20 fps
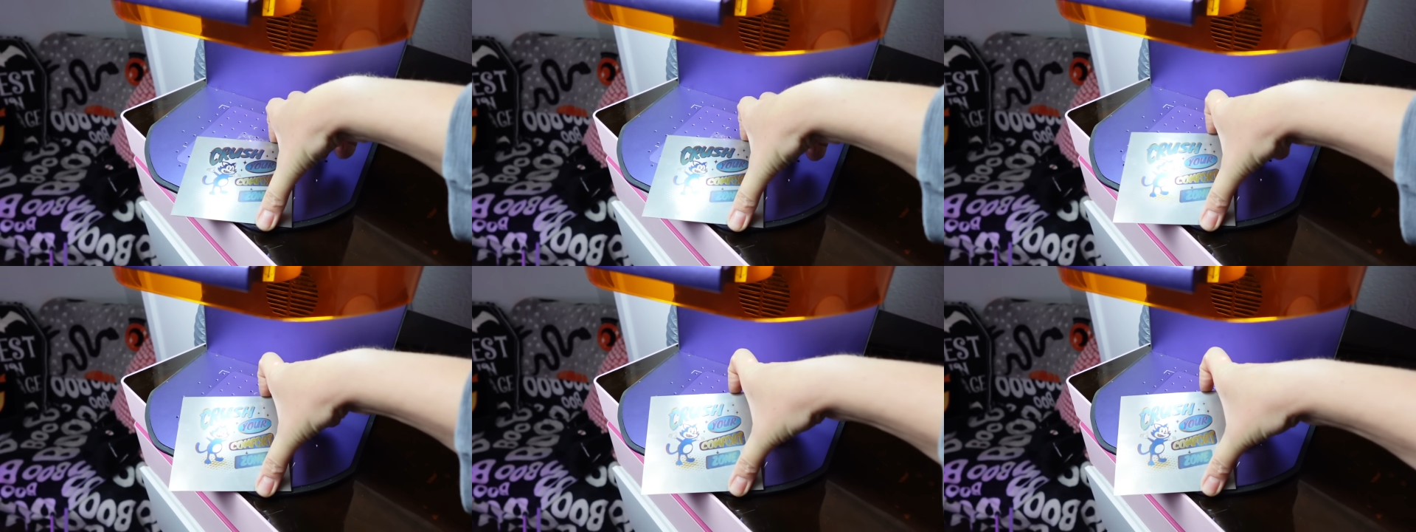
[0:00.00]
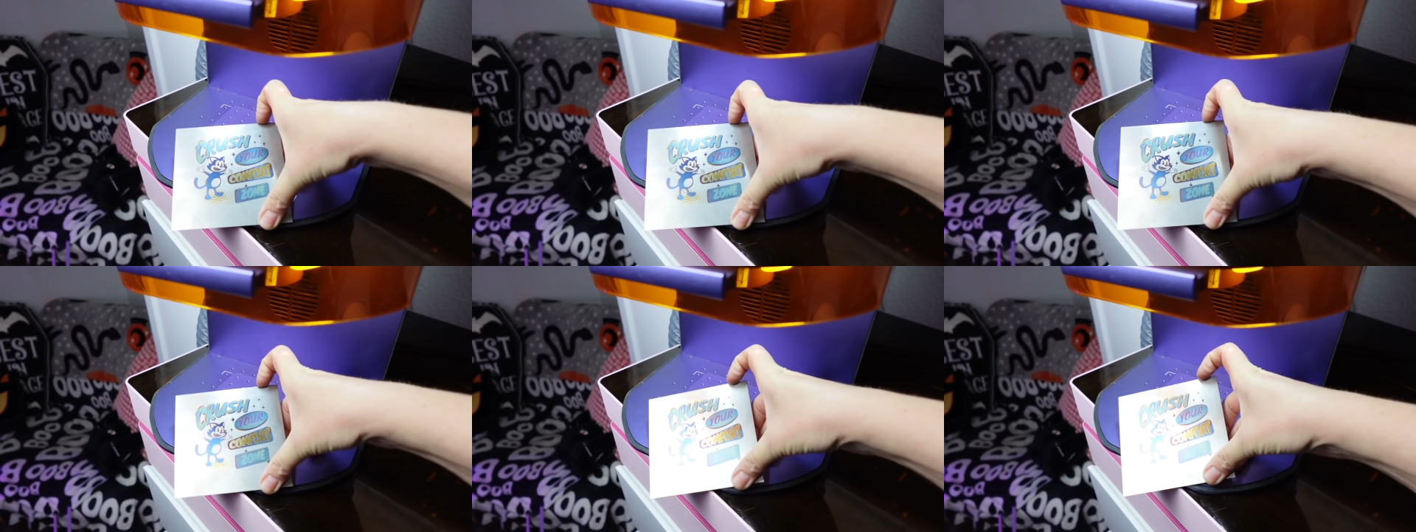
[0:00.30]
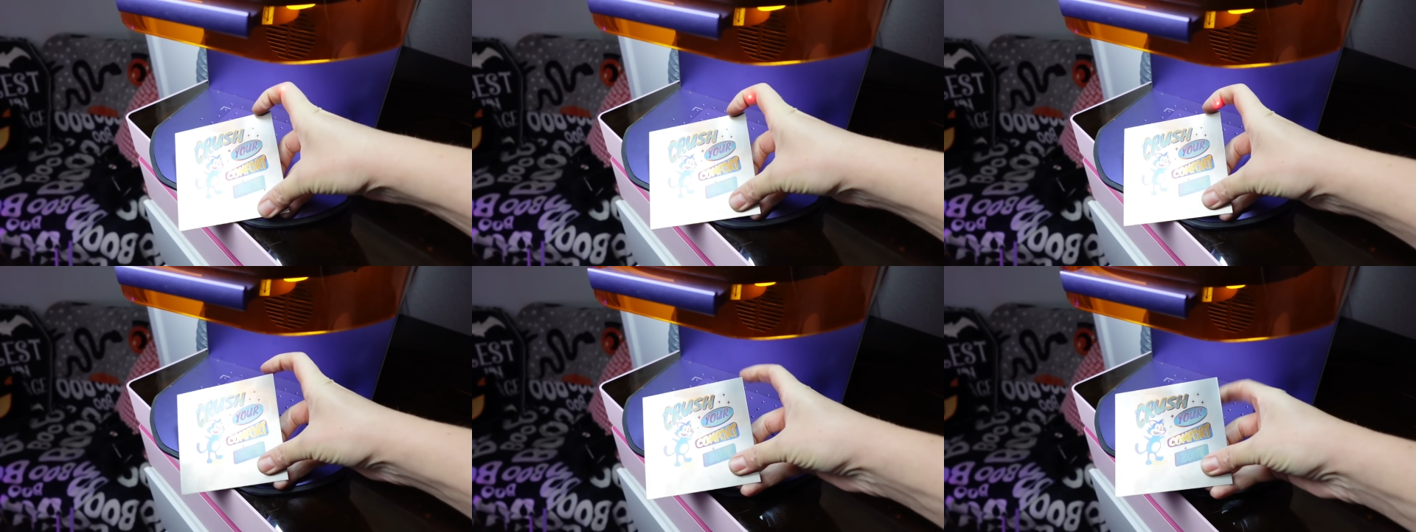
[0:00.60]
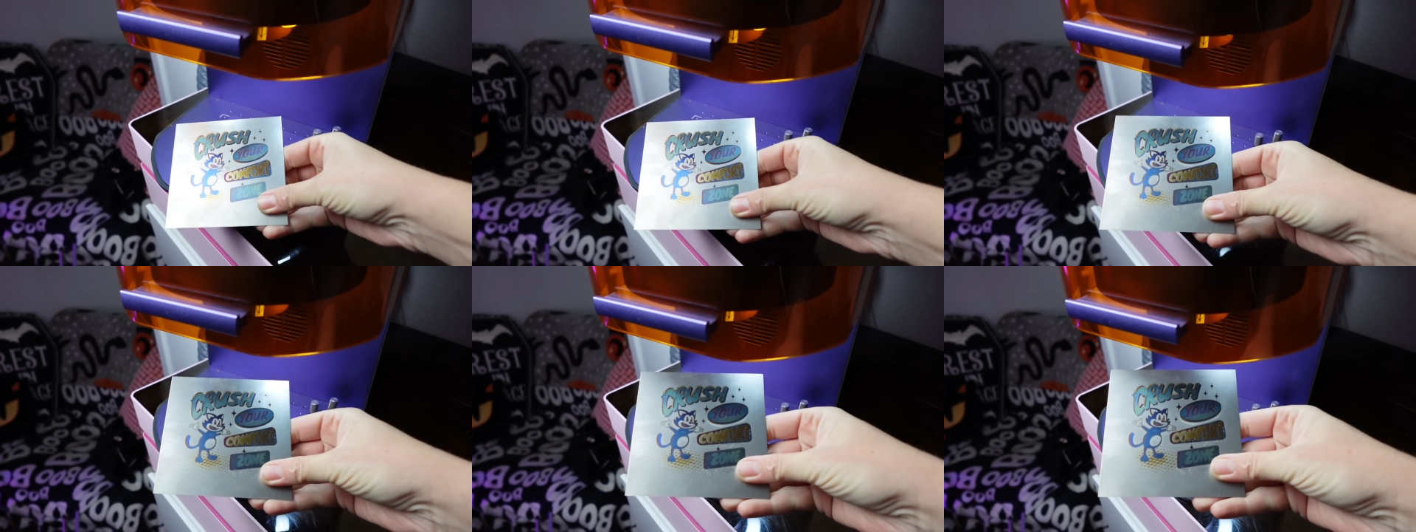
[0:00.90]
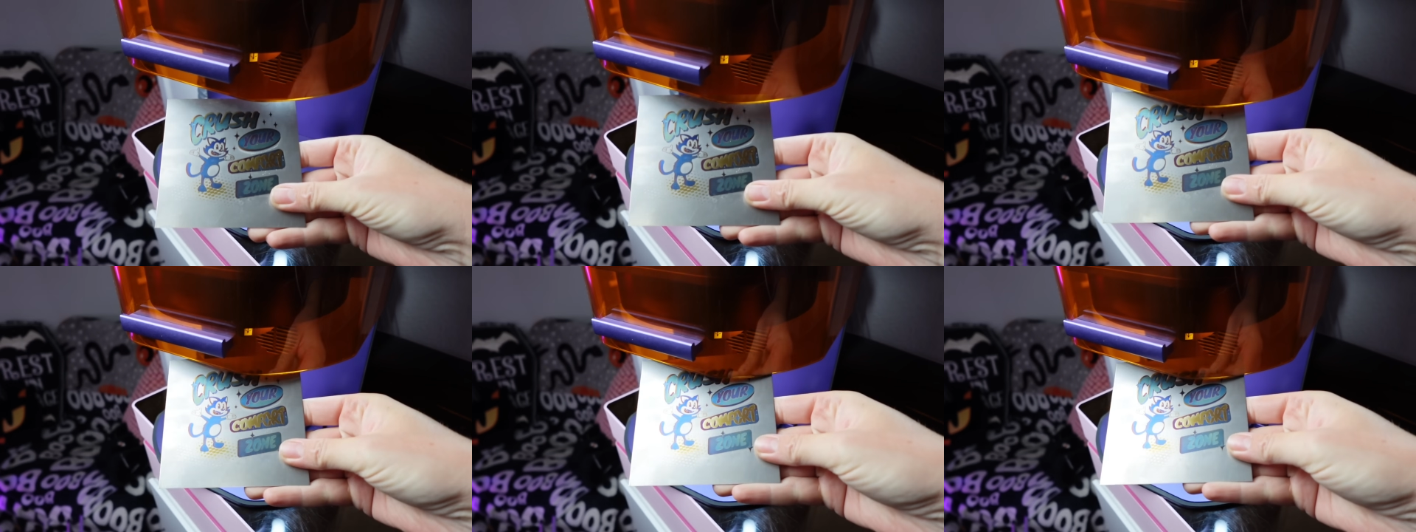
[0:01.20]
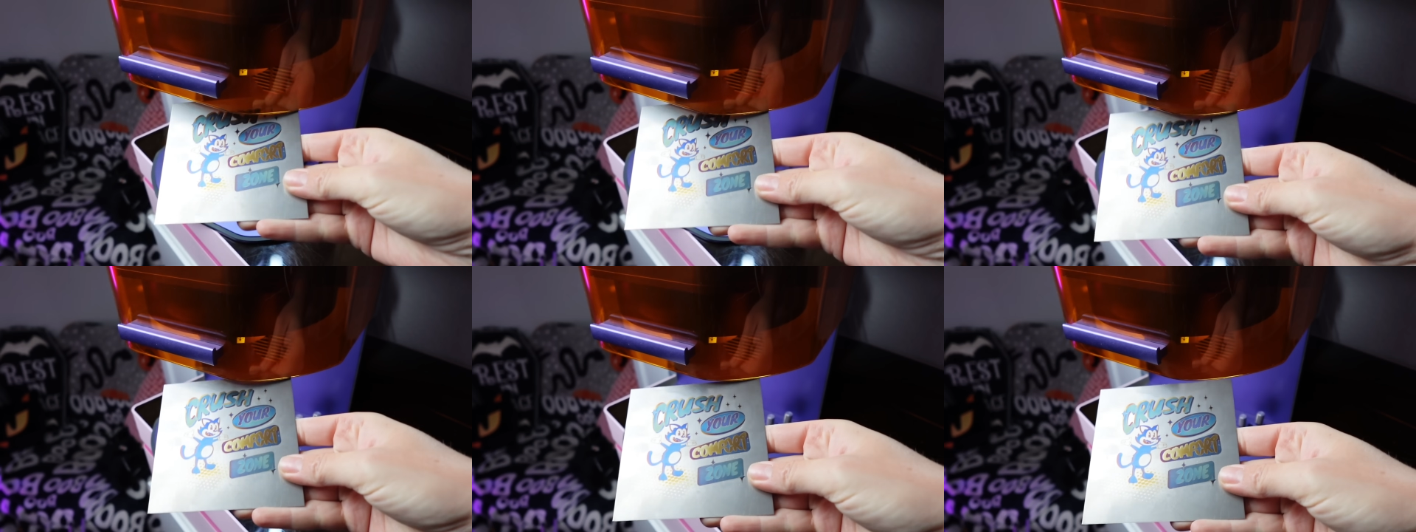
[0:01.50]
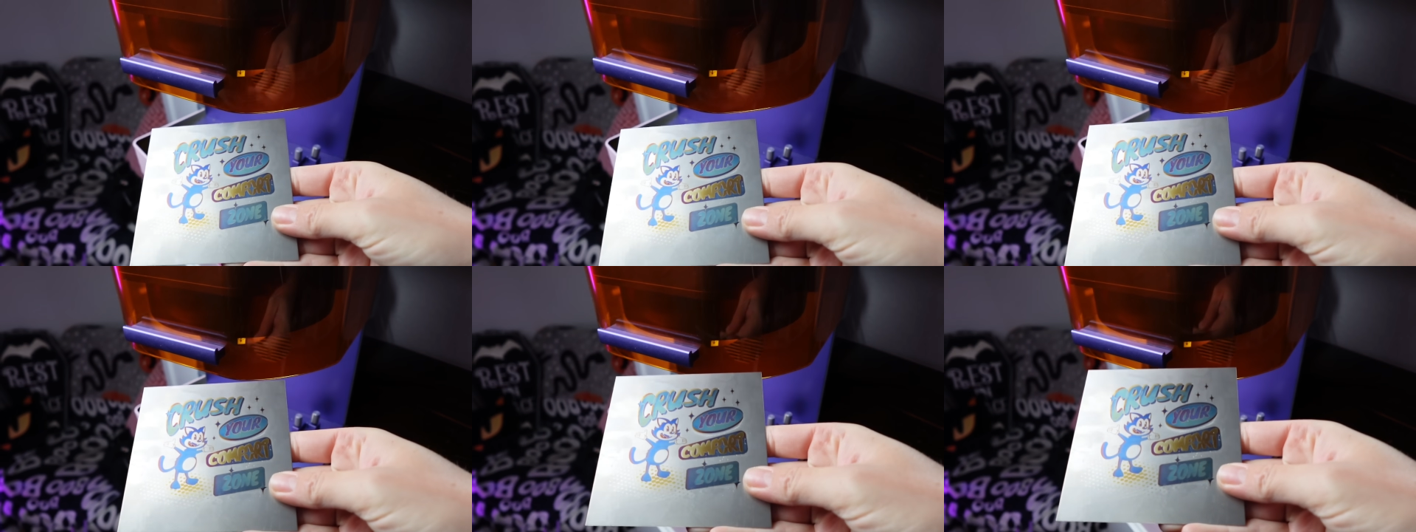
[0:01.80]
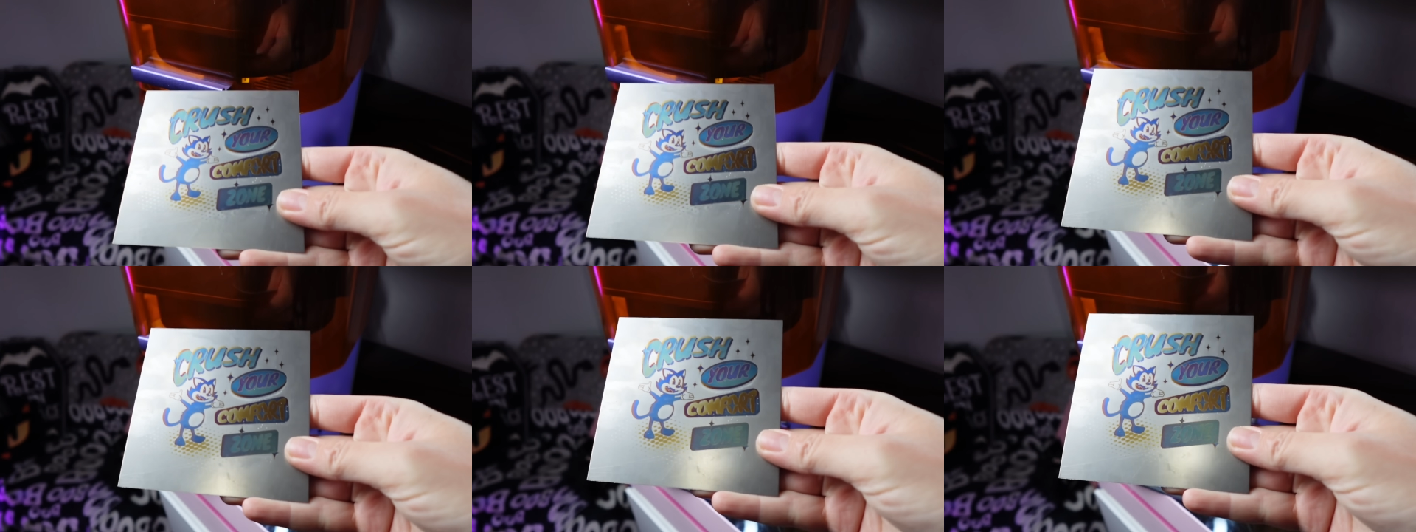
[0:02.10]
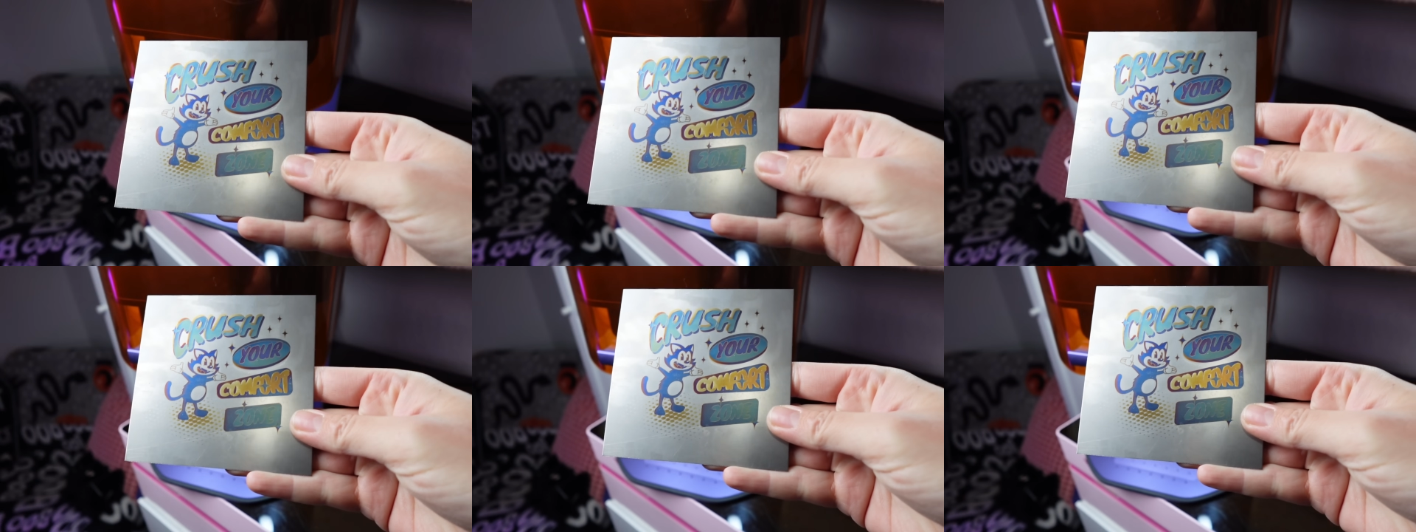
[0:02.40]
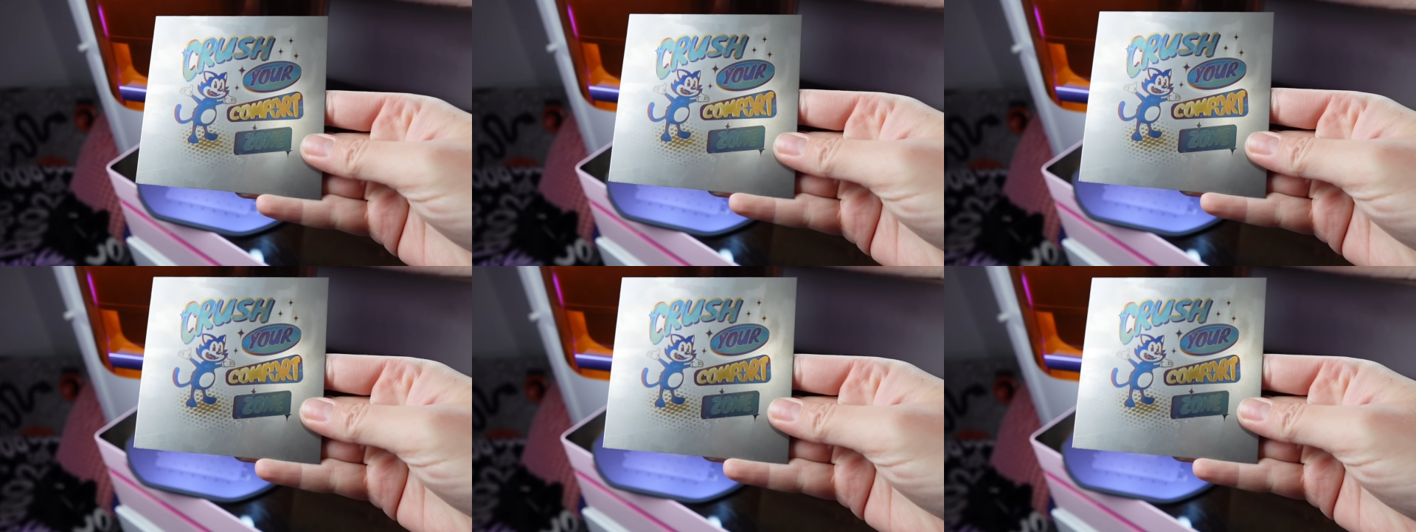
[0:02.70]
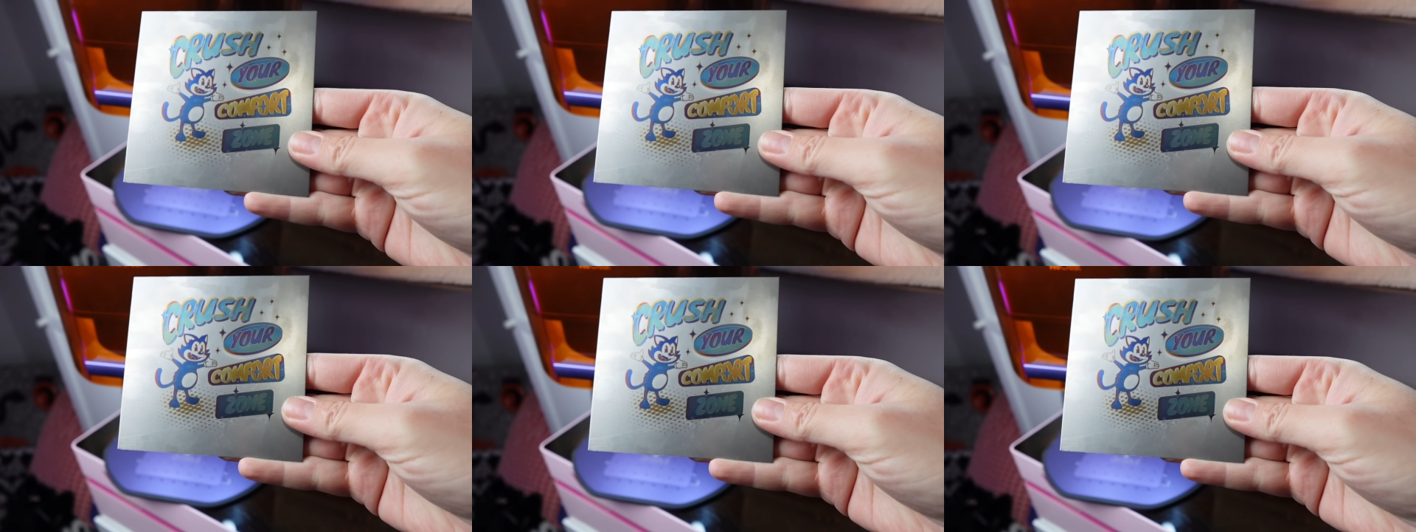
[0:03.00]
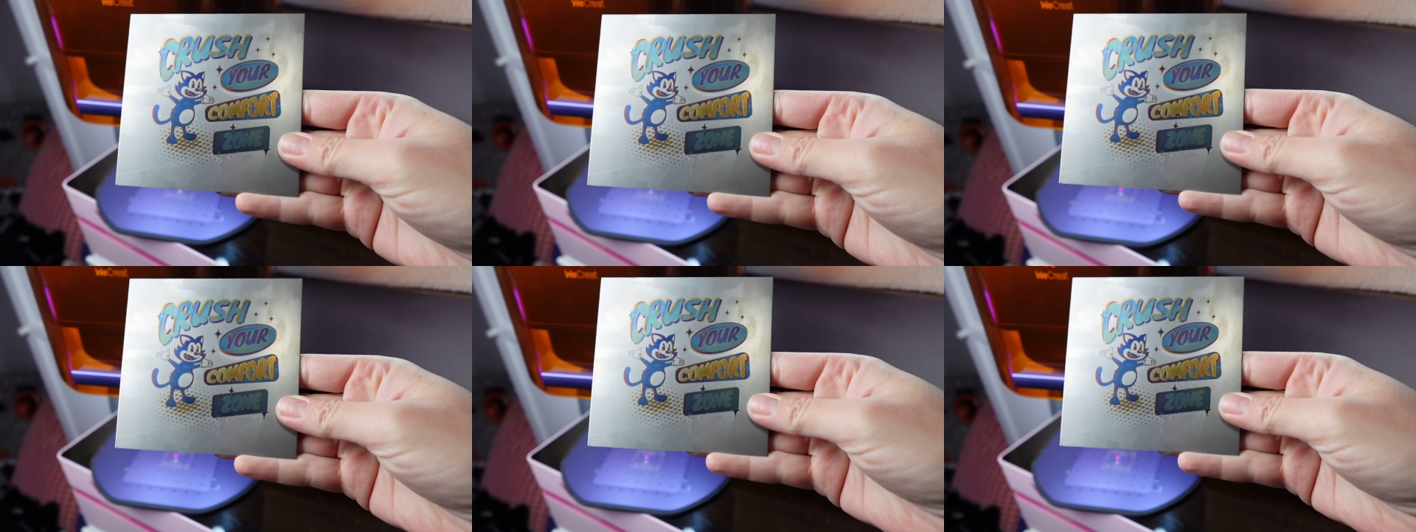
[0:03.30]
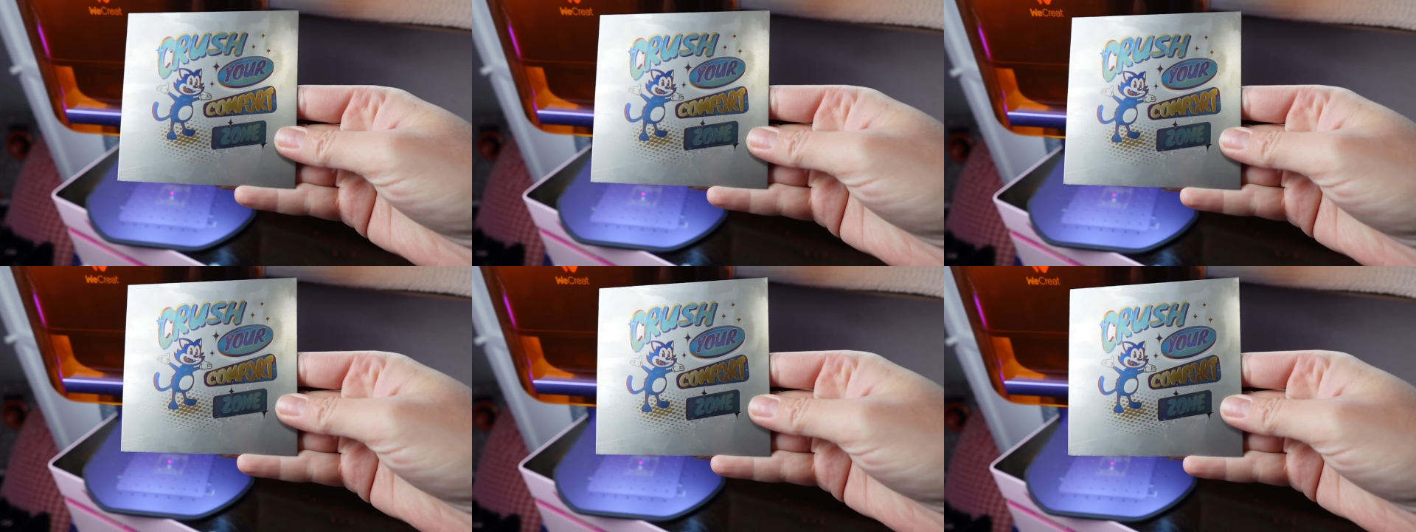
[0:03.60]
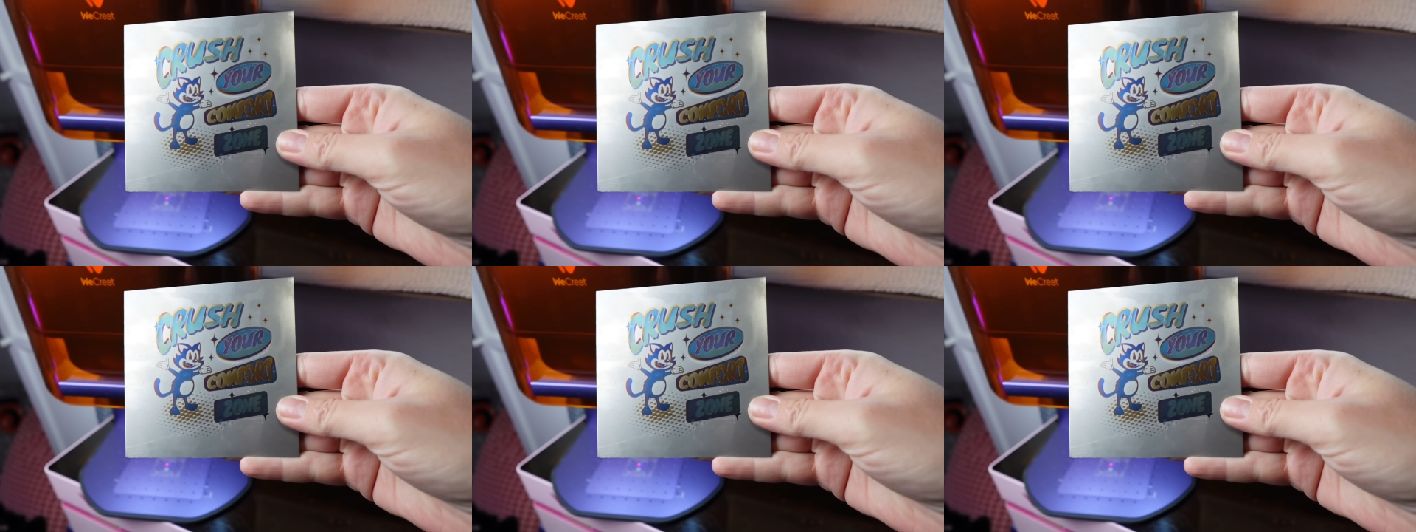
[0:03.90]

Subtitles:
No face is visible, so there are no lips to read.